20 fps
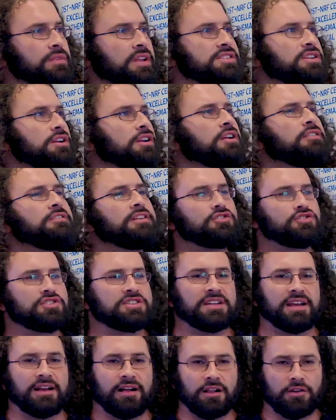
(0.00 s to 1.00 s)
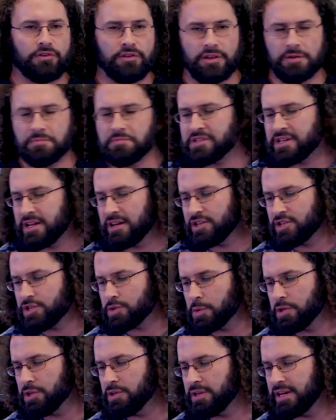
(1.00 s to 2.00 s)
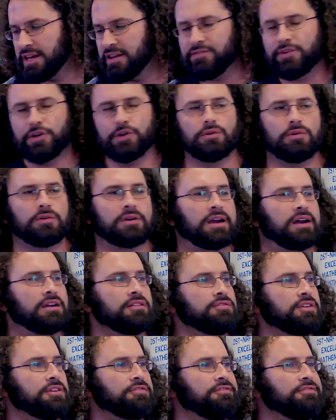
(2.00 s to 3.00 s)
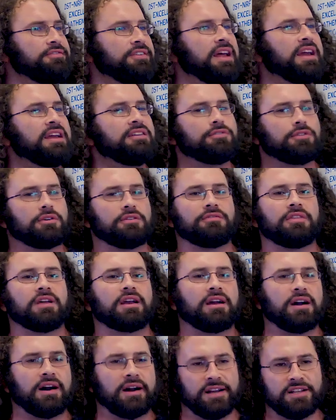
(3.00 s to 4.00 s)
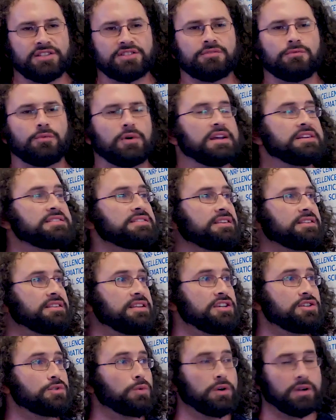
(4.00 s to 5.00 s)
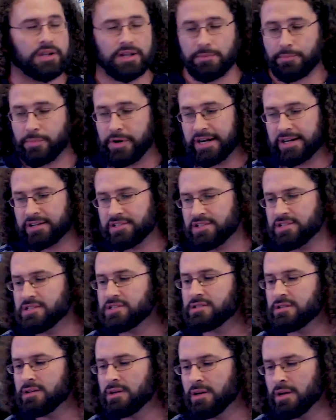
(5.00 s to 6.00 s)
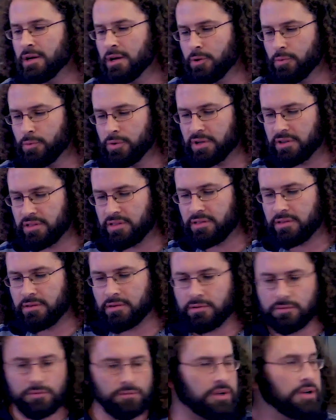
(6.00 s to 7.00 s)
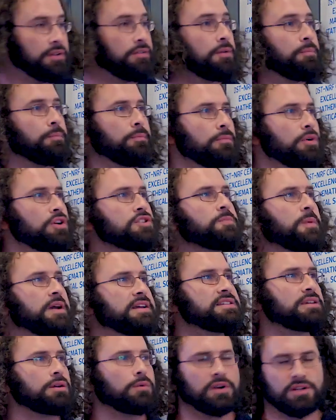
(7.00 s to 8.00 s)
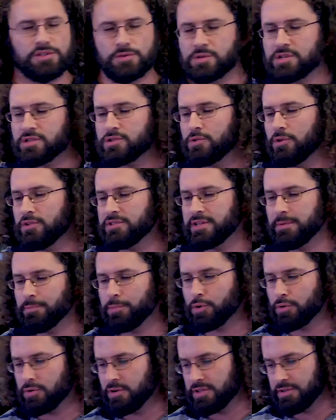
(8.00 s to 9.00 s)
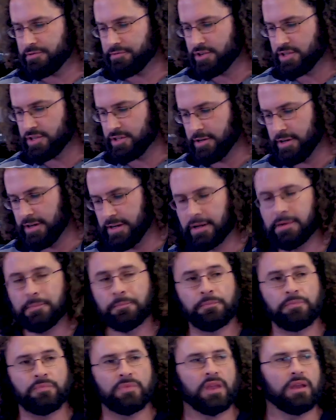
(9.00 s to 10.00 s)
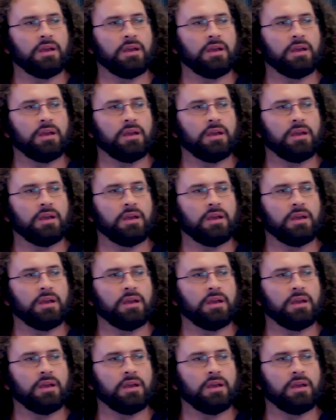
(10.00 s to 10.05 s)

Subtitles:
there's a lot of interesting algorithms, and I just want to give you kind of a flavor of the kinds of ways that these work in practice, with one of the most basic ones, which is called temporal difference learning.